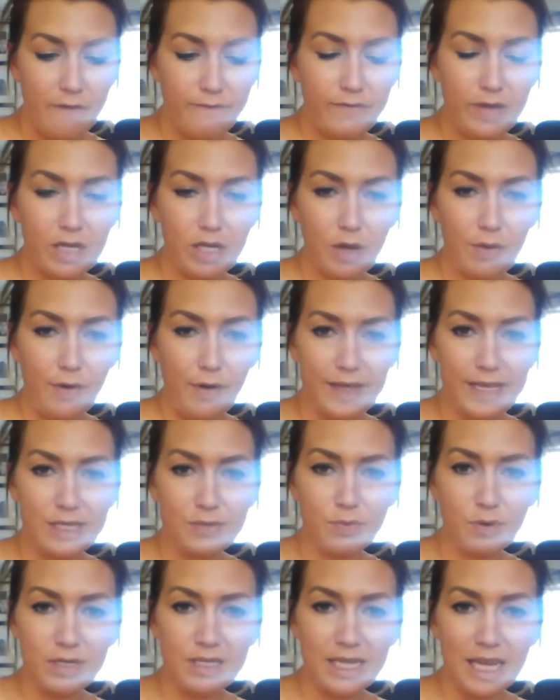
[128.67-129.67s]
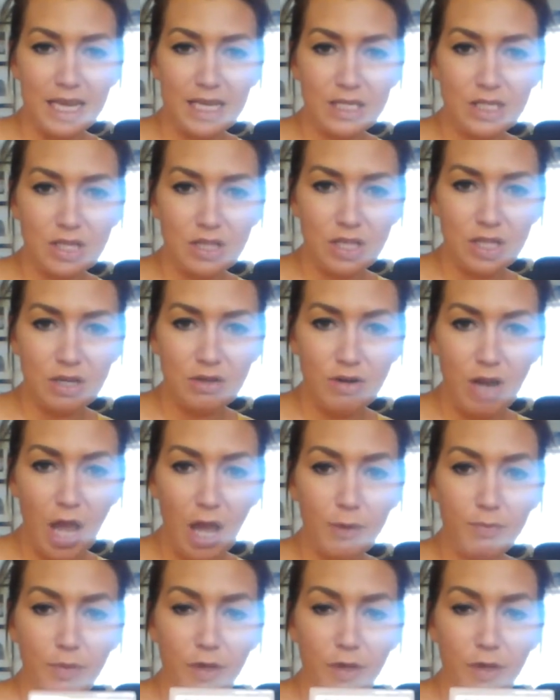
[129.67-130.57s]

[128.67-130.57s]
video on these one day so that you know.